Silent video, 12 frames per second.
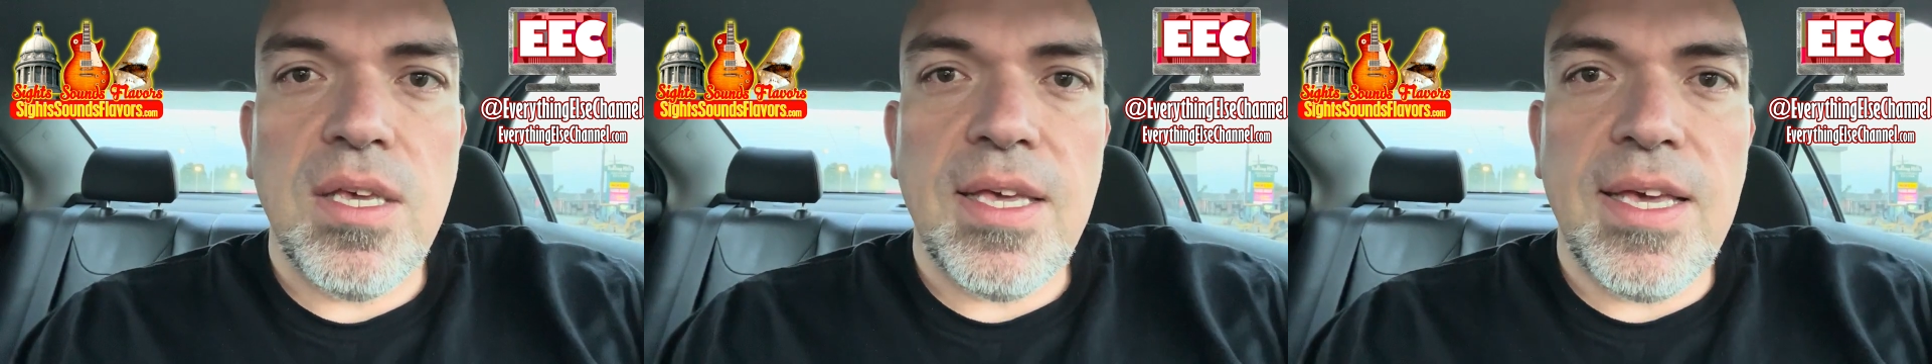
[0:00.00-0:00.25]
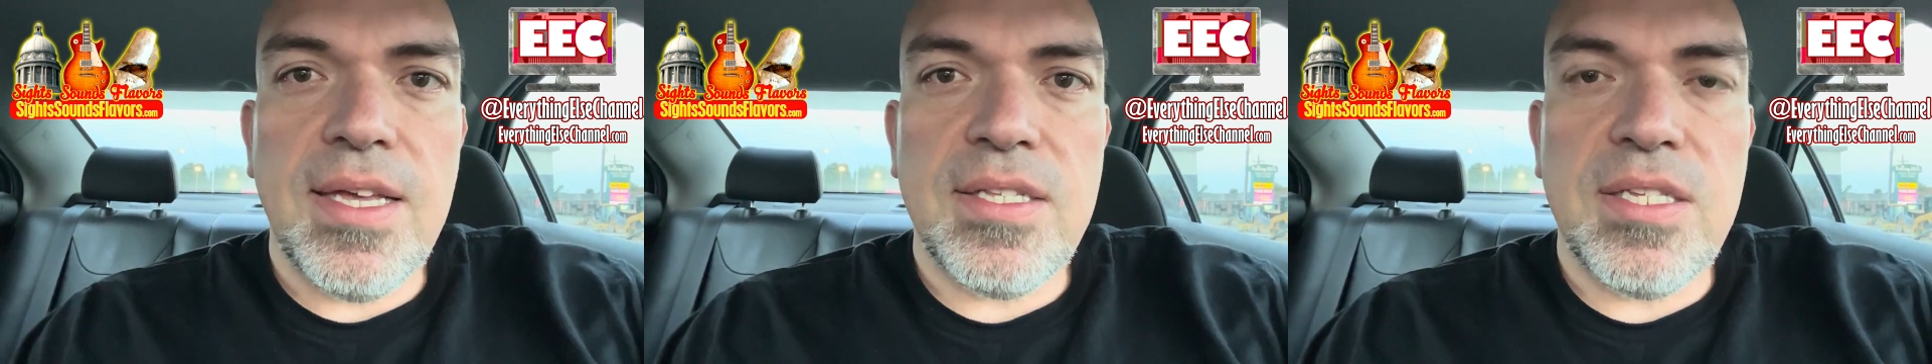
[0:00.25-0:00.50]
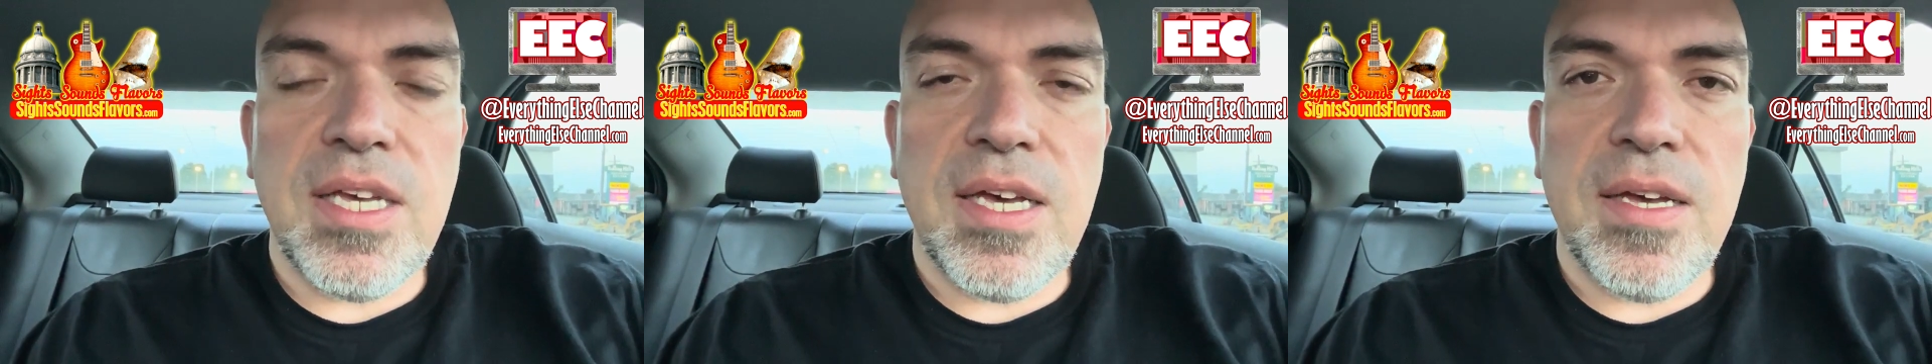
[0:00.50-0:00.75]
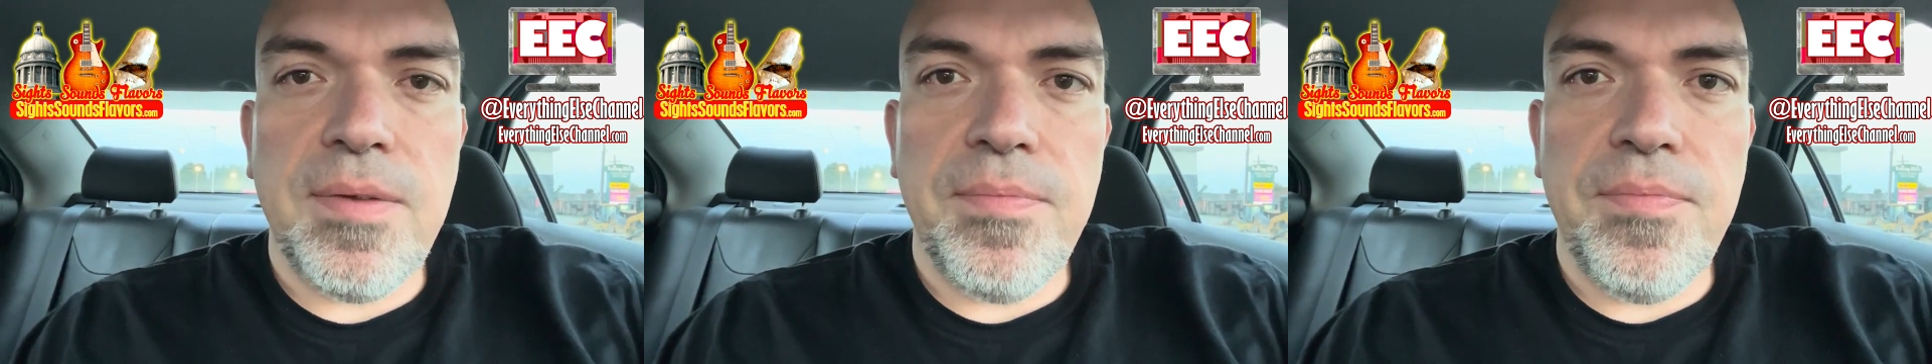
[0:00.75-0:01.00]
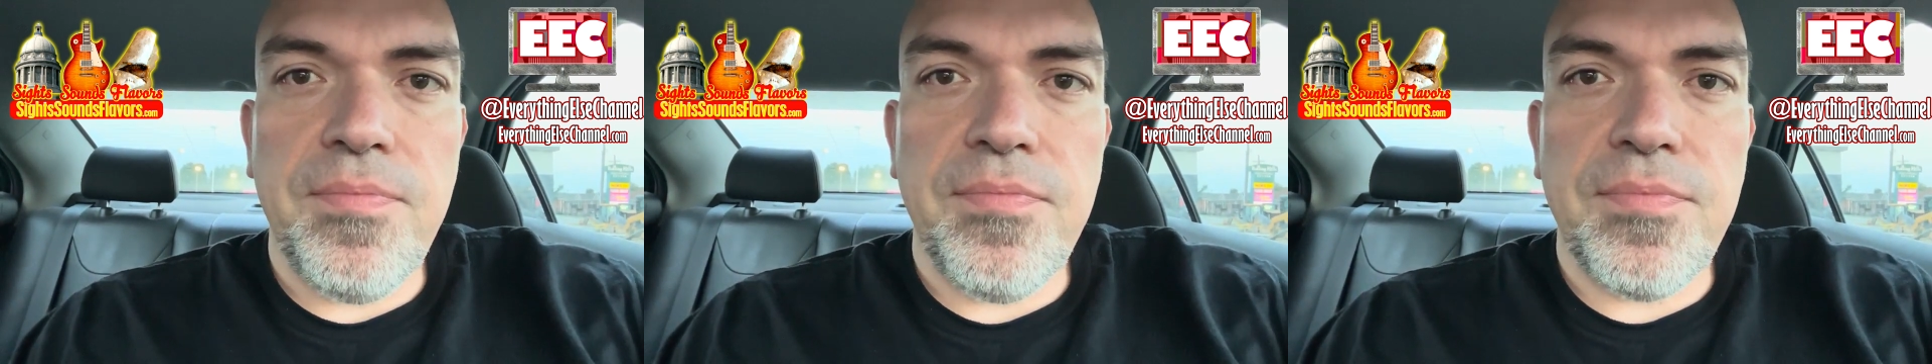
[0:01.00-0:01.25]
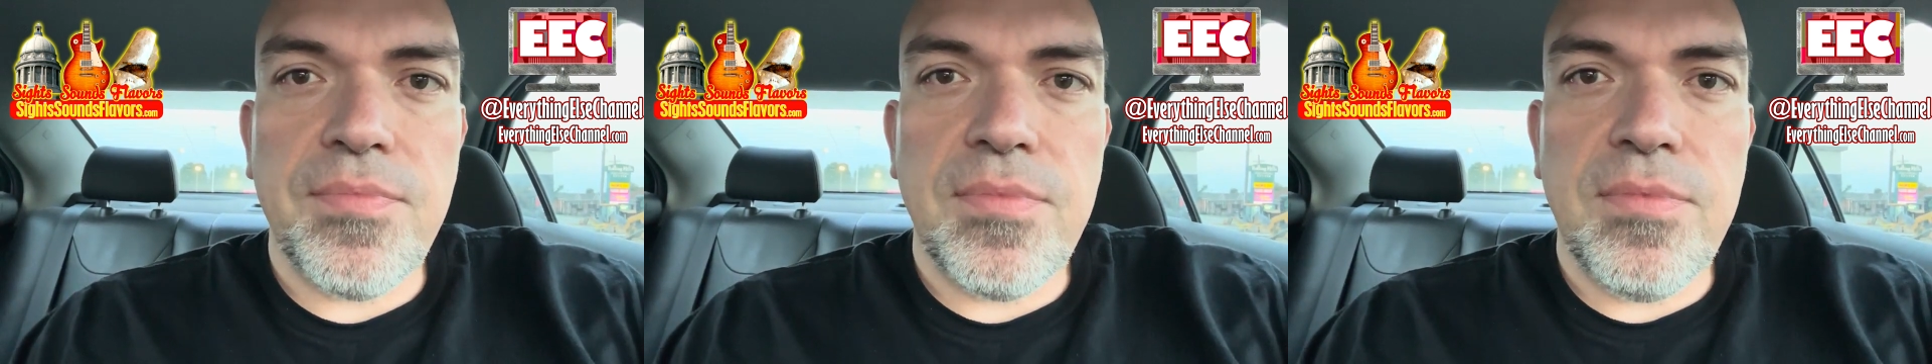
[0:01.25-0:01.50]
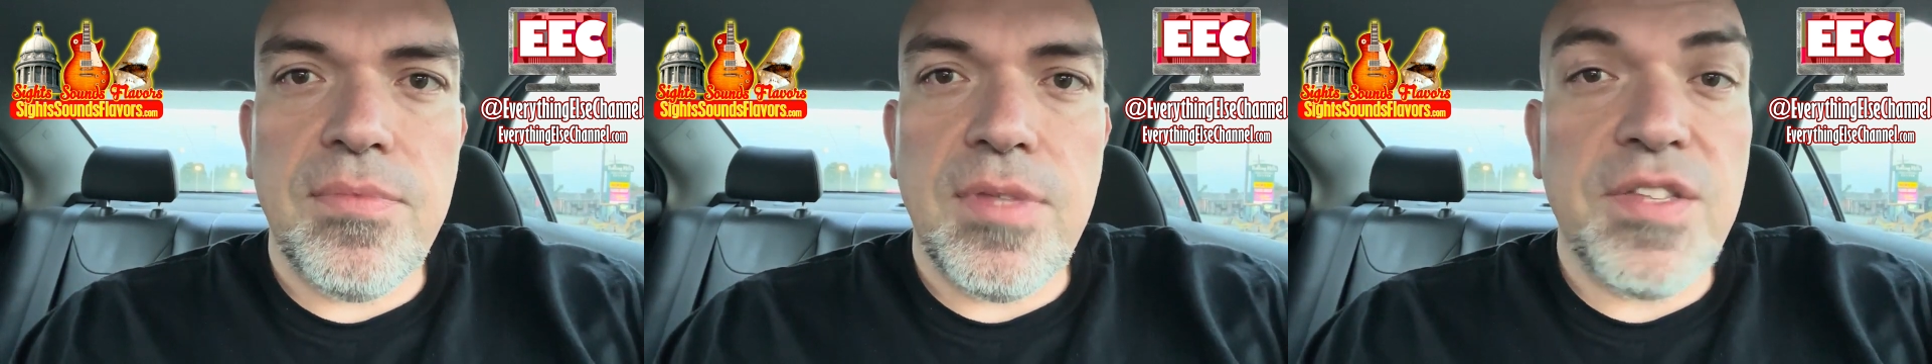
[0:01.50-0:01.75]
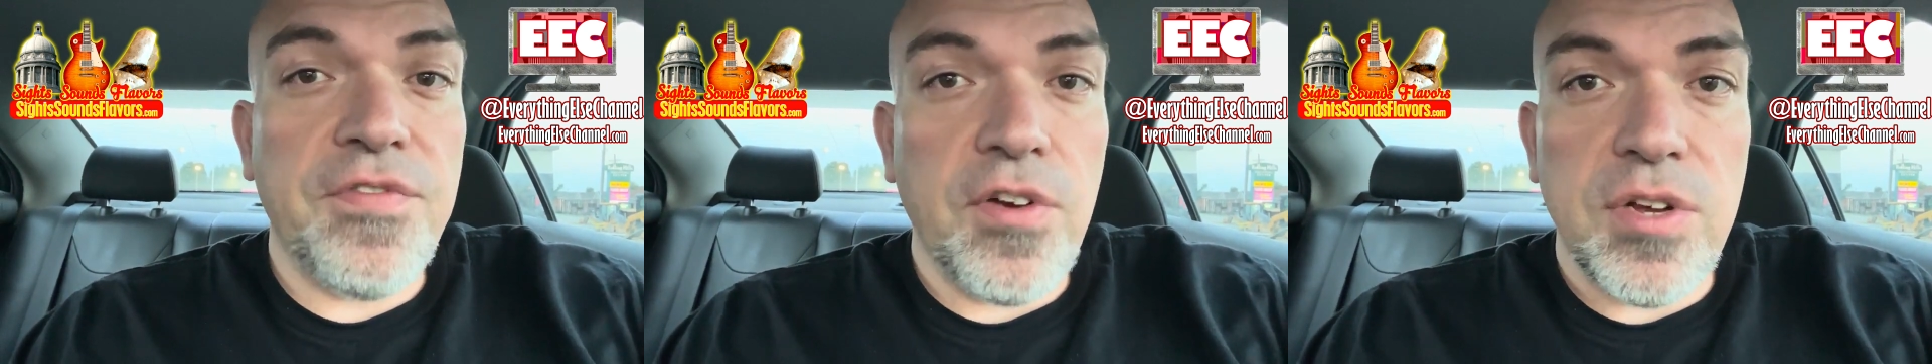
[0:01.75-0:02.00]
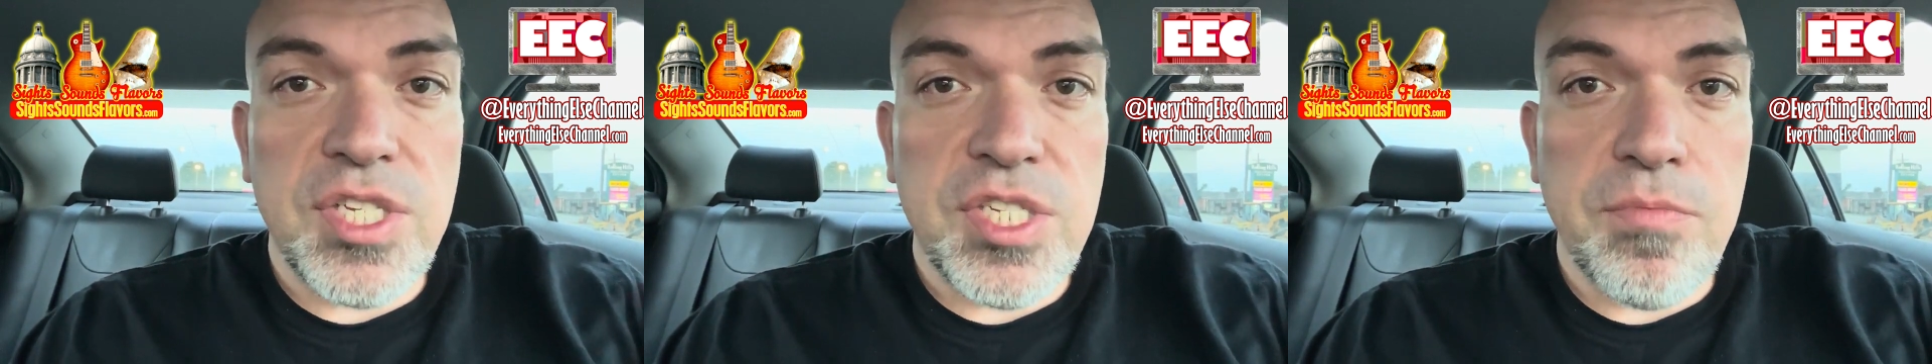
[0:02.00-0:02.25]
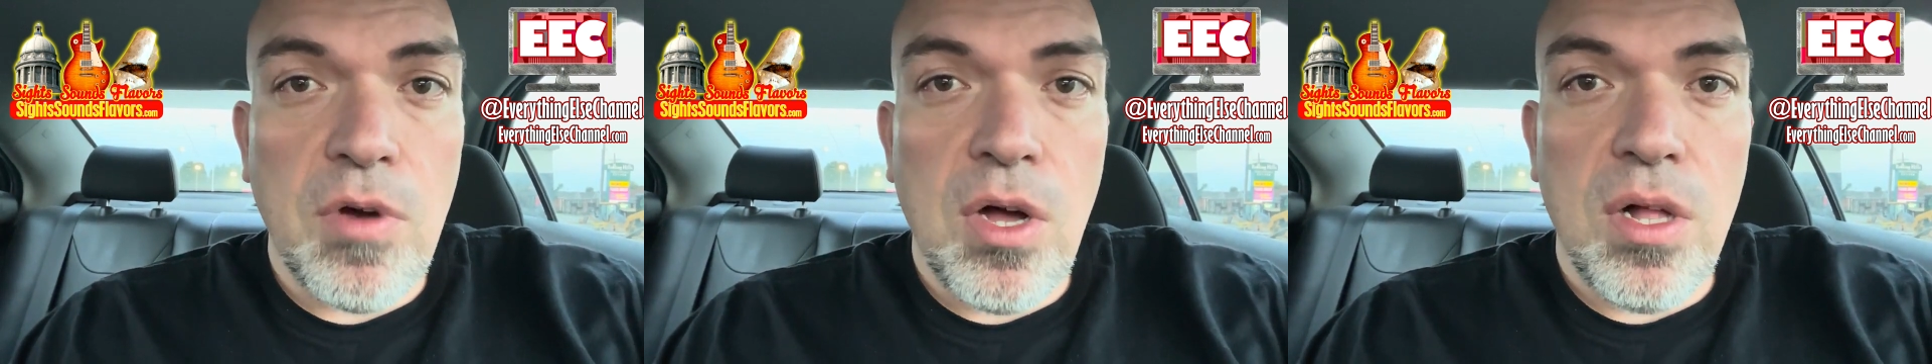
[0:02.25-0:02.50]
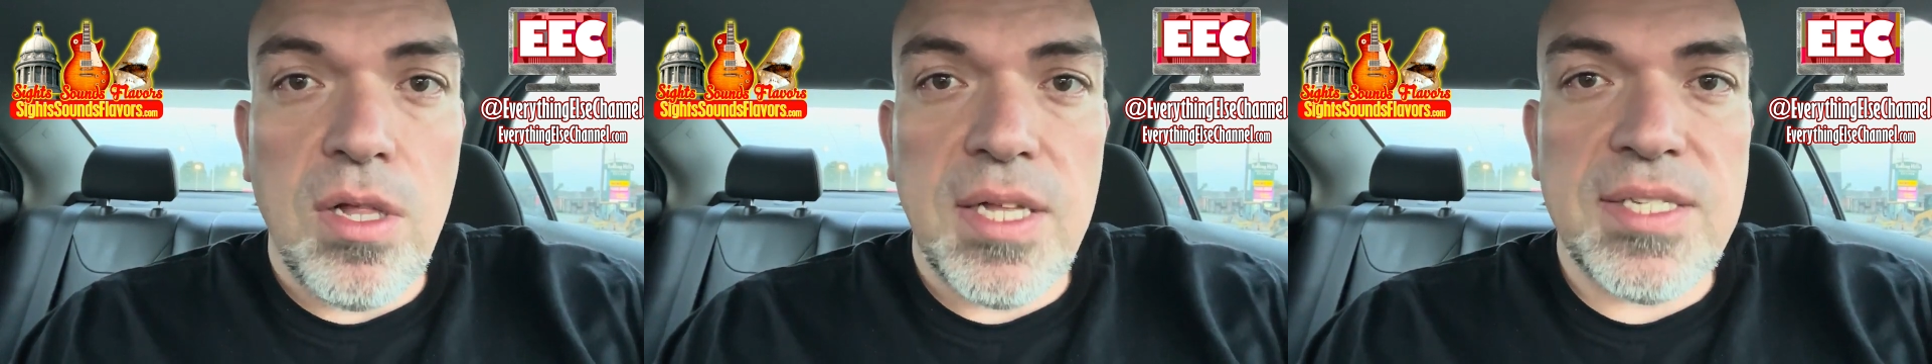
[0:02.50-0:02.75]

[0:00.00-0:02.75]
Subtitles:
it's very small.